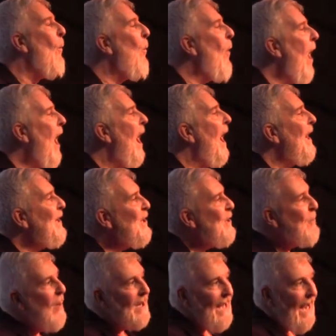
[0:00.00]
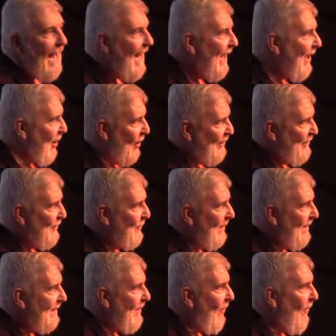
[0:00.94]
Why do you want to hang on to
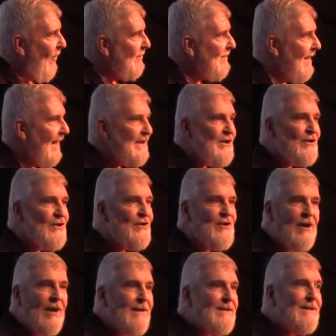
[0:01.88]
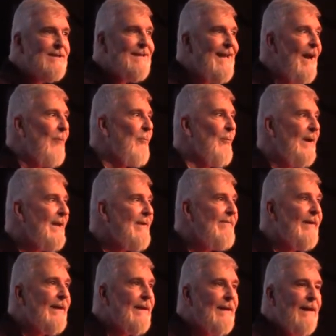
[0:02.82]
it? Let's just get rid of
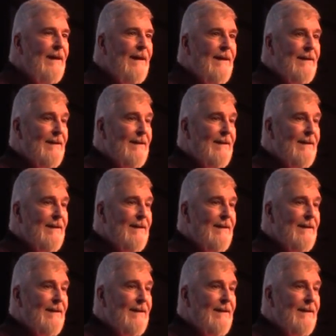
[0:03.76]
it.